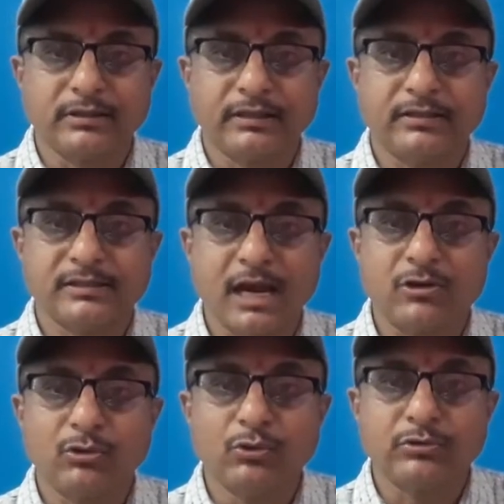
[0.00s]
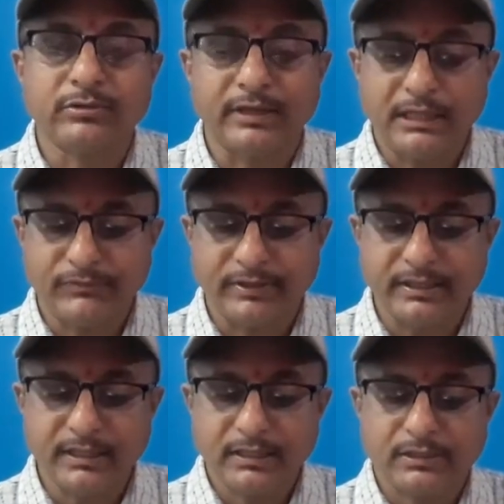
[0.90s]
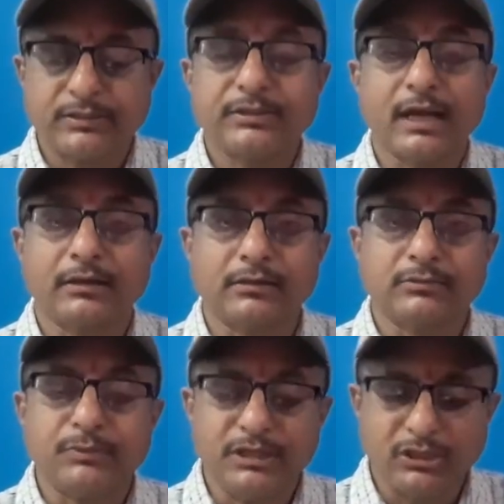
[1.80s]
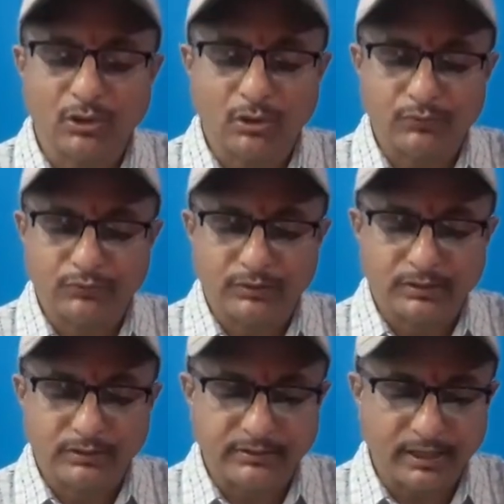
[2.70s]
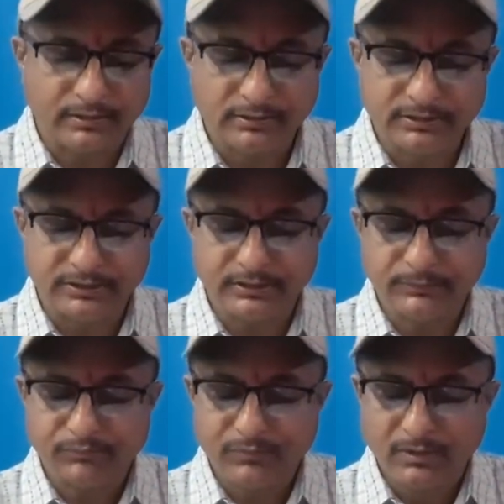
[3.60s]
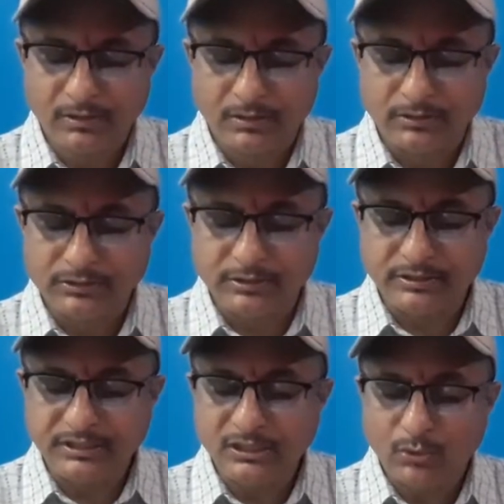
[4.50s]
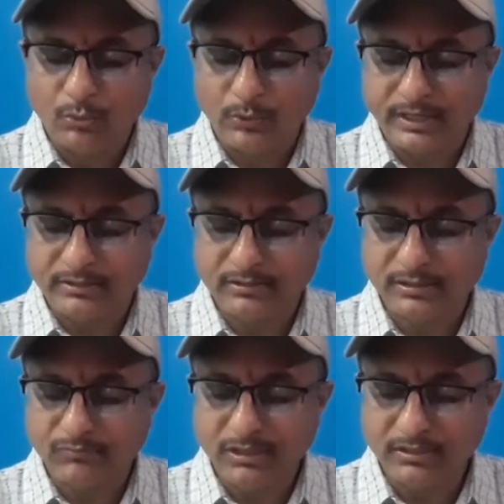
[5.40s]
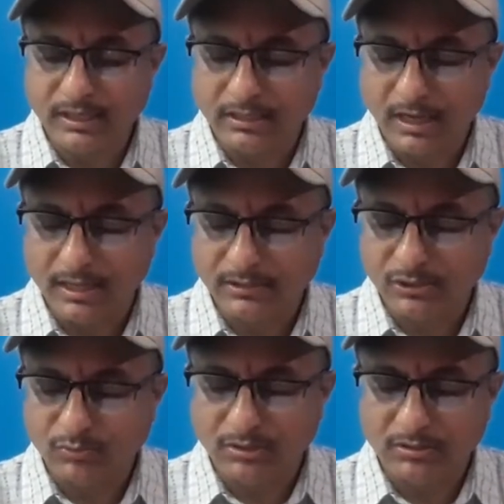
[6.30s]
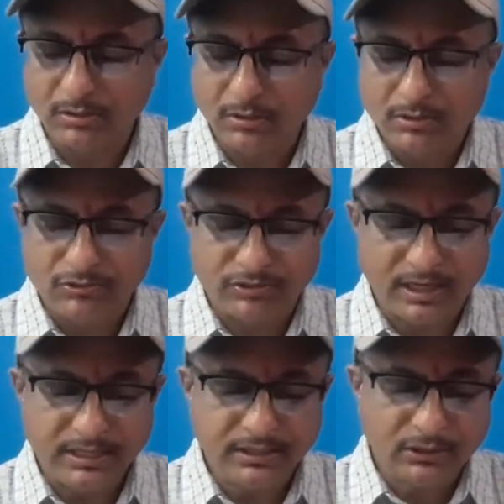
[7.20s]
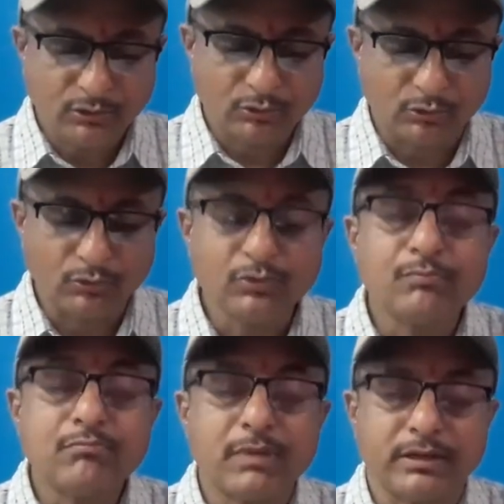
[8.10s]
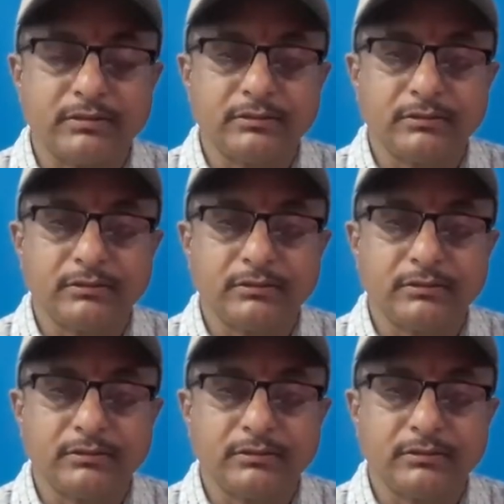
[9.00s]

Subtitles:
And the shadow looked really very draggled, meaning of draggled here dirty, wet, something that has been trailing through mud.